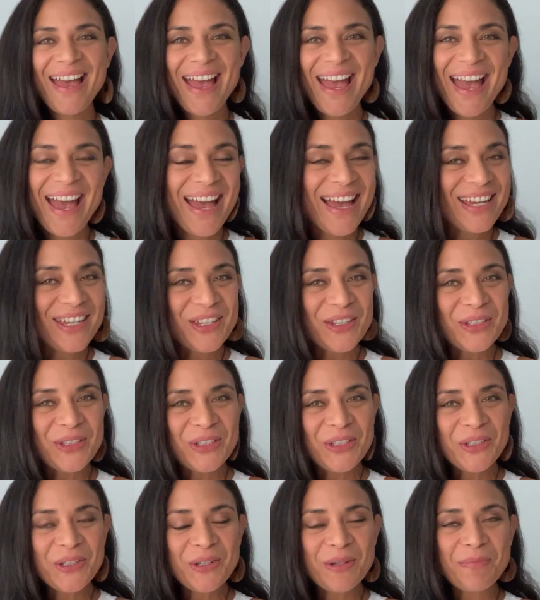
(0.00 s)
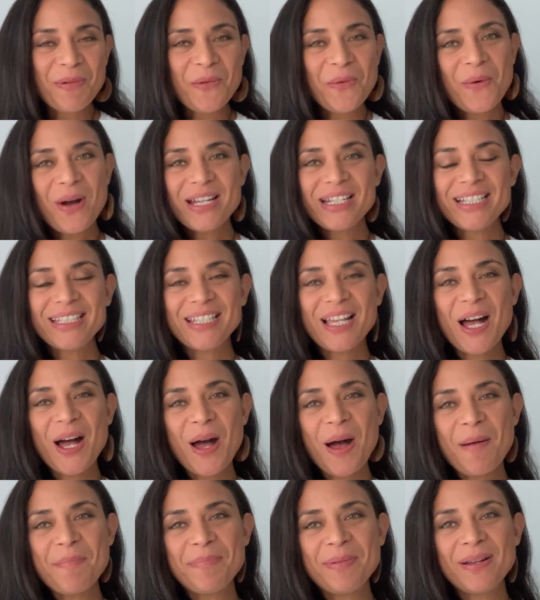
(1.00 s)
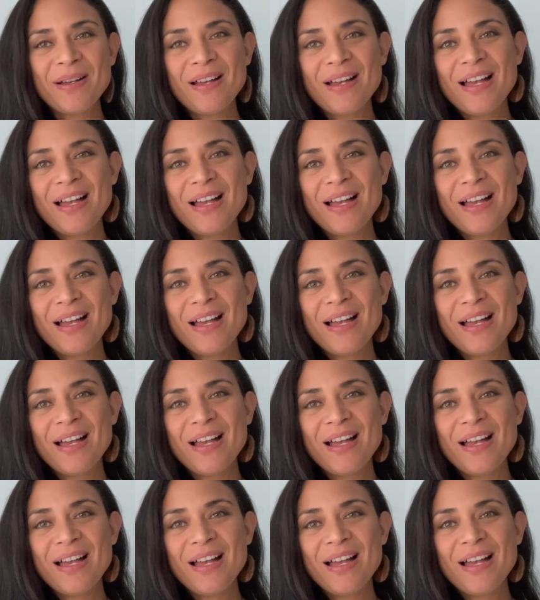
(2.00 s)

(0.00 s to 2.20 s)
Hey YouTube, what is up?